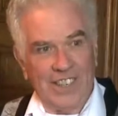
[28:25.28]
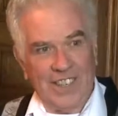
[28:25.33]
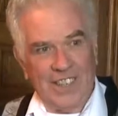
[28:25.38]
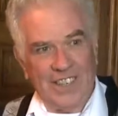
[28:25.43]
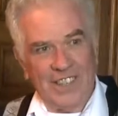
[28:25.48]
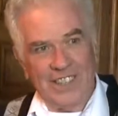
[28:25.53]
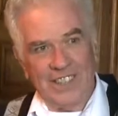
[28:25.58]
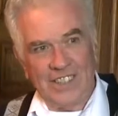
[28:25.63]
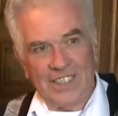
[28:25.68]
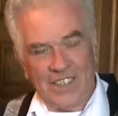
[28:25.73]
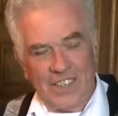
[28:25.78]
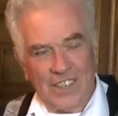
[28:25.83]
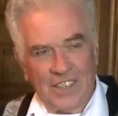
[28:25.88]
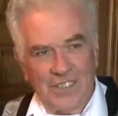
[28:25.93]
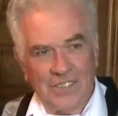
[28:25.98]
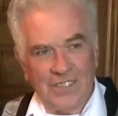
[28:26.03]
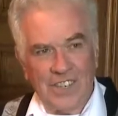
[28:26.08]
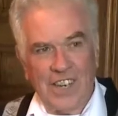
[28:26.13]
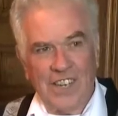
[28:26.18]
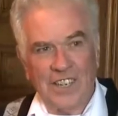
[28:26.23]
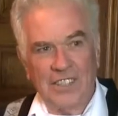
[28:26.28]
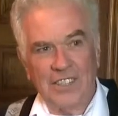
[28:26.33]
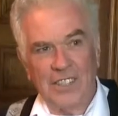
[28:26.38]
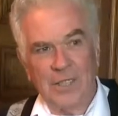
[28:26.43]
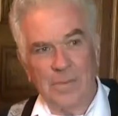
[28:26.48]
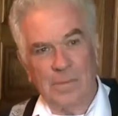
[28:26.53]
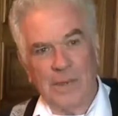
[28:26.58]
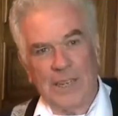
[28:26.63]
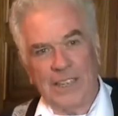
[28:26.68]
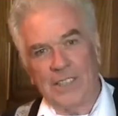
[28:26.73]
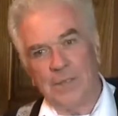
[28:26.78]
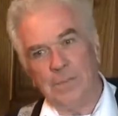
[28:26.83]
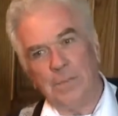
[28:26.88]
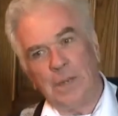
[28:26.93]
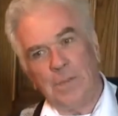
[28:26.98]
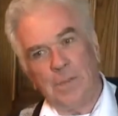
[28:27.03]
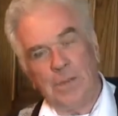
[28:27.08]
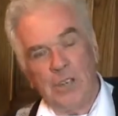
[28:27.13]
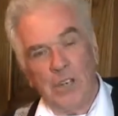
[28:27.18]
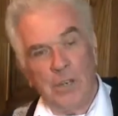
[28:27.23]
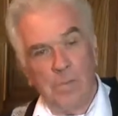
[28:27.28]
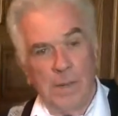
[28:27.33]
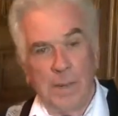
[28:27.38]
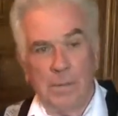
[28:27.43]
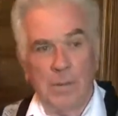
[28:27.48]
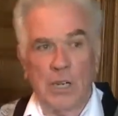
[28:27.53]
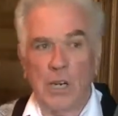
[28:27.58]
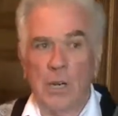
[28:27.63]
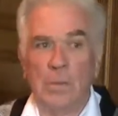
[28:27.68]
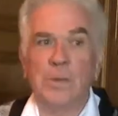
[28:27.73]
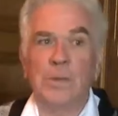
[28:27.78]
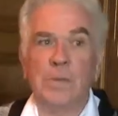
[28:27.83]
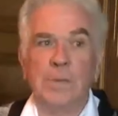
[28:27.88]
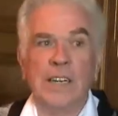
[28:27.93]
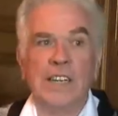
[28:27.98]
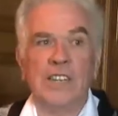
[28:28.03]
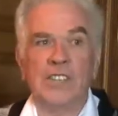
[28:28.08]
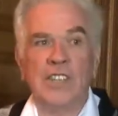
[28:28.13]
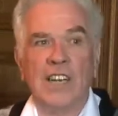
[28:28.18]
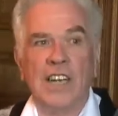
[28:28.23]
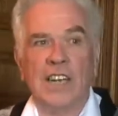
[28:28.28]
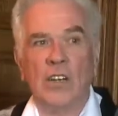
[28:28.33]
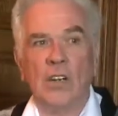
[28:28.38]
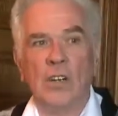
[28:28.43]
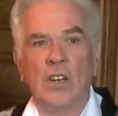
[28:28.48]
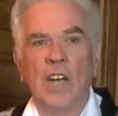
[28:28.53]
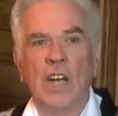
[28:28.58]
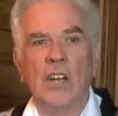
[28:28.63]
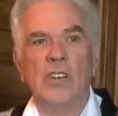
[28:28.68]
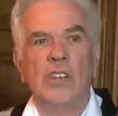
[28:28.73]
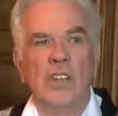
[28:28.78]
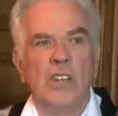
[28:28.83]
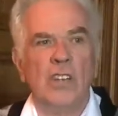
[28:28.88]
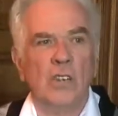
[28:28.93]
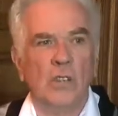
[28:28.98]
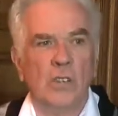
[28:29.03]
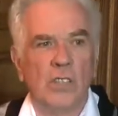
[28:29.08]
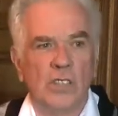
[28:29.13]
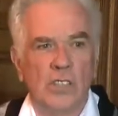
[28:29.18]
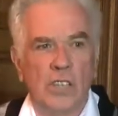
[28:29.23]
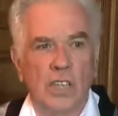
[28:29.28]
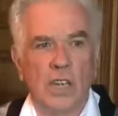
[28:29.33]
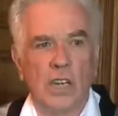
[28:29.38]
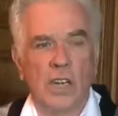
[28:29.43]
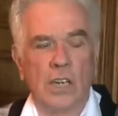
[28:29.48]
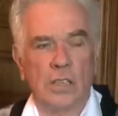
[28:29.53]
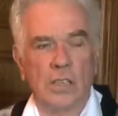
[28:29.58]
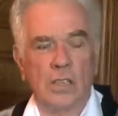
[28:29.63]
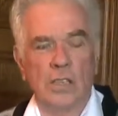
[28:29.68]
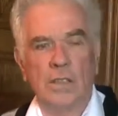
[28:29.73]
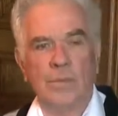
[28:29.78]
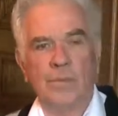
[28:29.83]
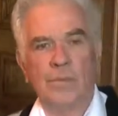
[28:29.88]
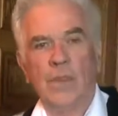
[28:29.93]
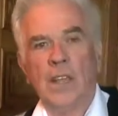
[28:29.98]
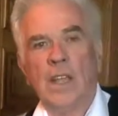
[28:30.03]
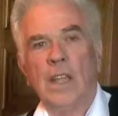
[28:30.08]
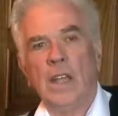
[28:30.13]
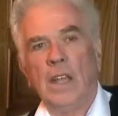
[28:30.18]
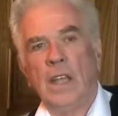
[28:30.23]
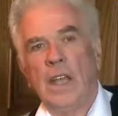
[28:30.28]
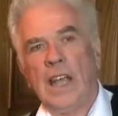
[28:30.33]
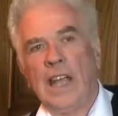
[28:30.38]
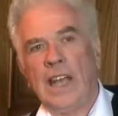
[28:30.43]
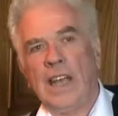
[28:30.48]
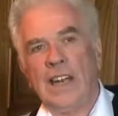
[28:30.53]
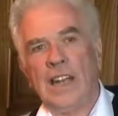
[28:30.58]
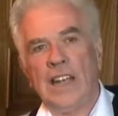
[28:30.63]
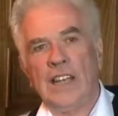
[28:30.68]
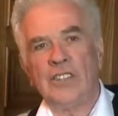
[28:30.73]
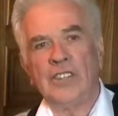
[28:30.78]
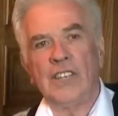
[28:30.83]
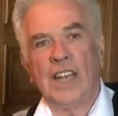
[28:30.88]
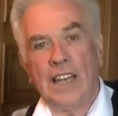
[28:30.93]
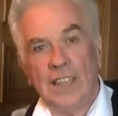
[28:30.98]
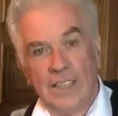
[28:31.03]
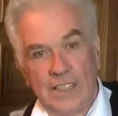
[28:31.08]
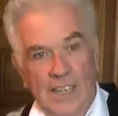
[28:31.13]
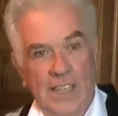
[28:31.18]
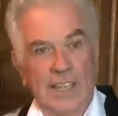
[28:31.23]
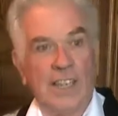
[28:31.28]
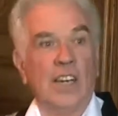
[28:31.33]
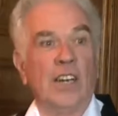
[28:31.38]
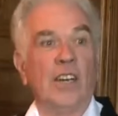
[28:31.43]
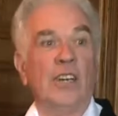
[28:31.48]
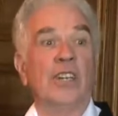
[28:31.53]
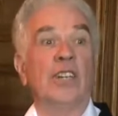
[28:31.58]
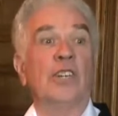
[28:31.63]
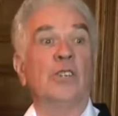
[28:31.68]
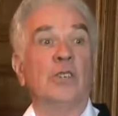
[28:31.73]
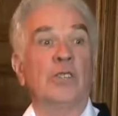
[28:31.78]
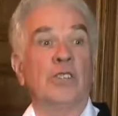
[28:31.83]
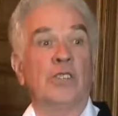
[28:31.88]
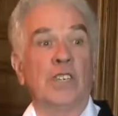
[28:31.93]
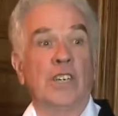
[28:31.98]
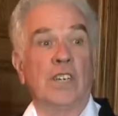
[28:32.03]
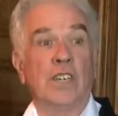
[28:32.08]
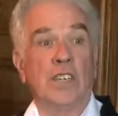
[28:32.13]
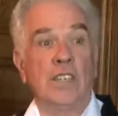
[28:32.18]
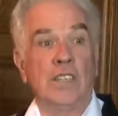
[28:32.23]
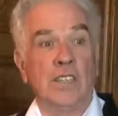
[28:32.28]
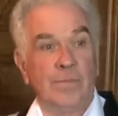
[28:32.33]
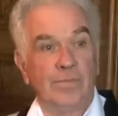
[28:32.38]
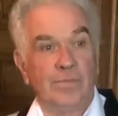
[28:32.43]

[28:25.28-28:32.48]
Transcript: God is love. God is compassion. Young people come to me and say, "Look, how do you know there's a God?" And I say, "I'll tell you how you know there's a God."